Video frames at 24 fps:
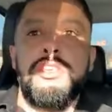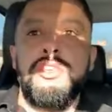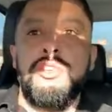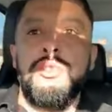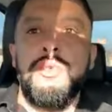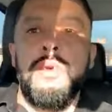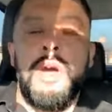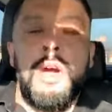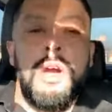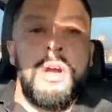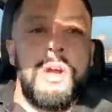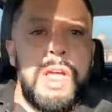
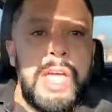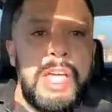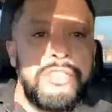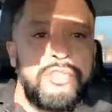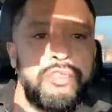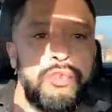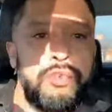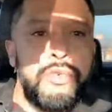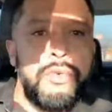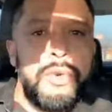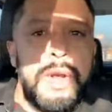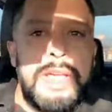You are a
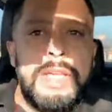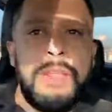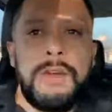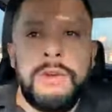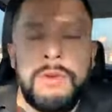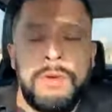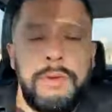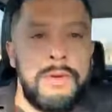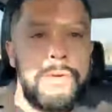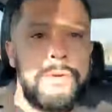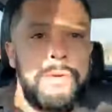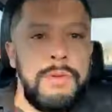
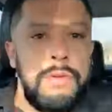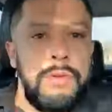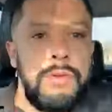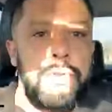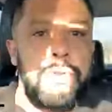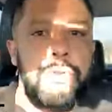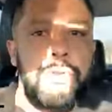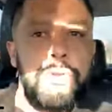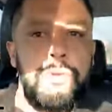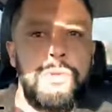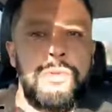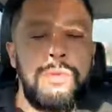traitor
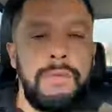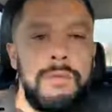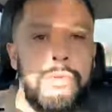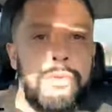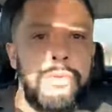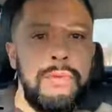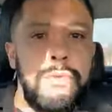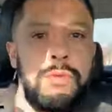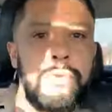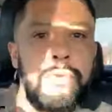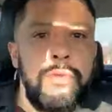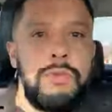
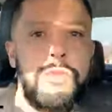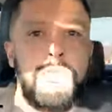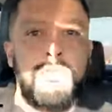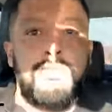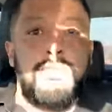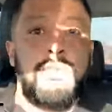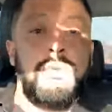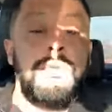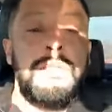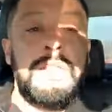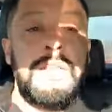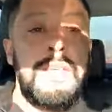
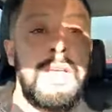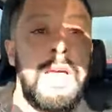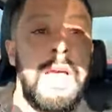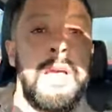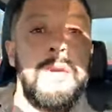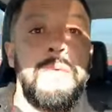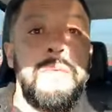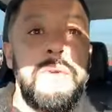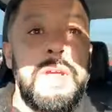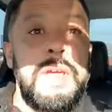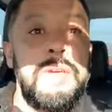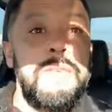to the
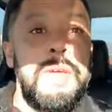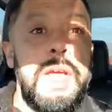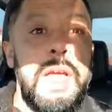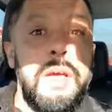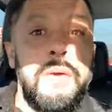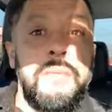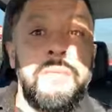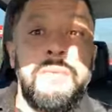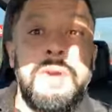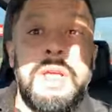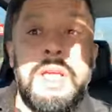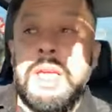
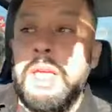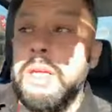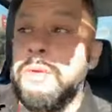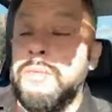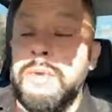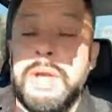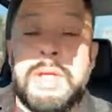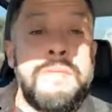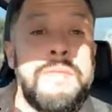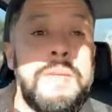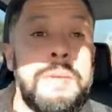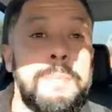
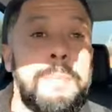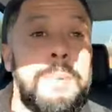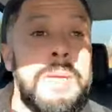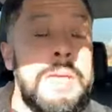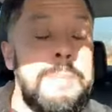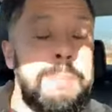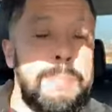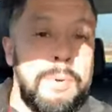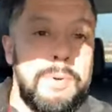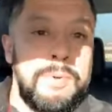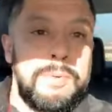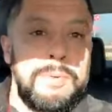Arabic
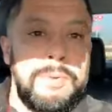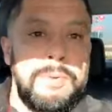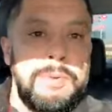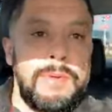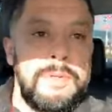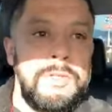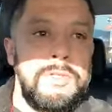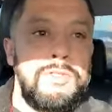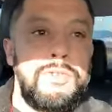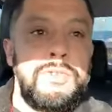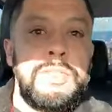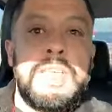people,
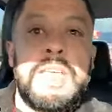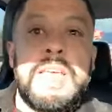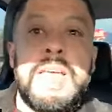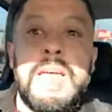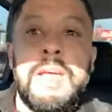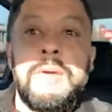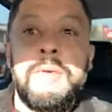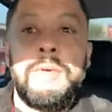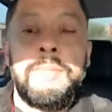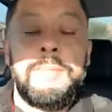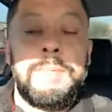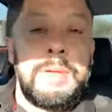to the
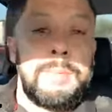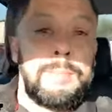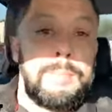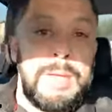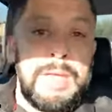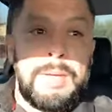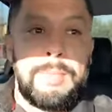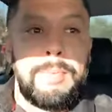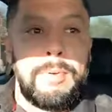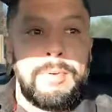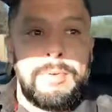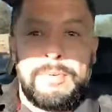Arabic
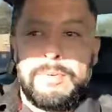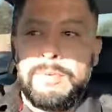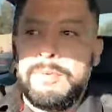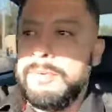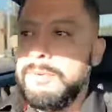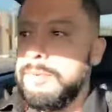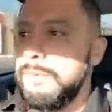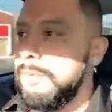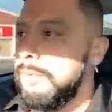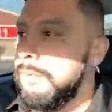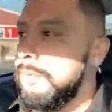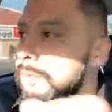people.
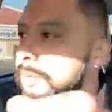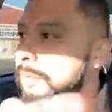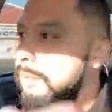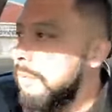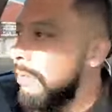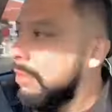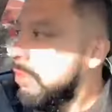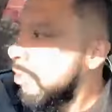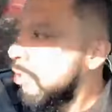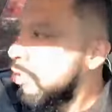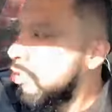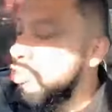
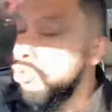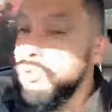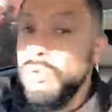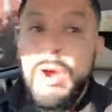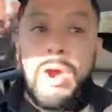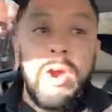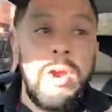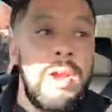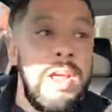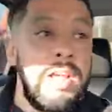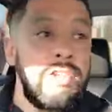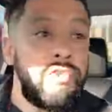You
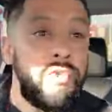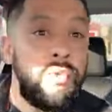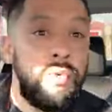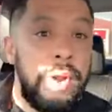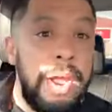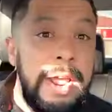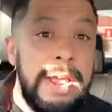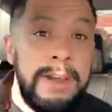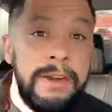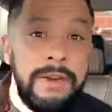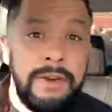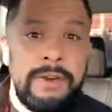are a
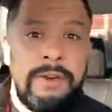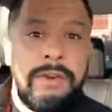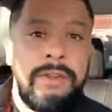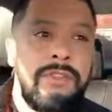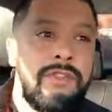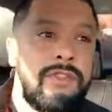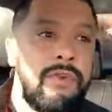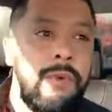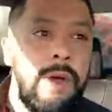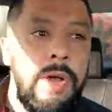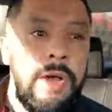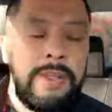traitor
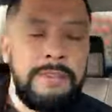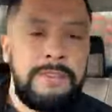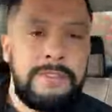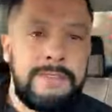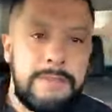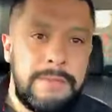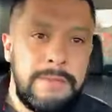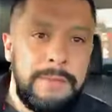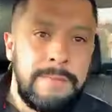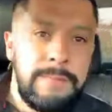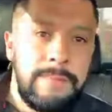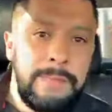to
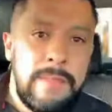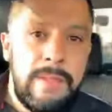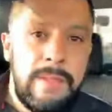us.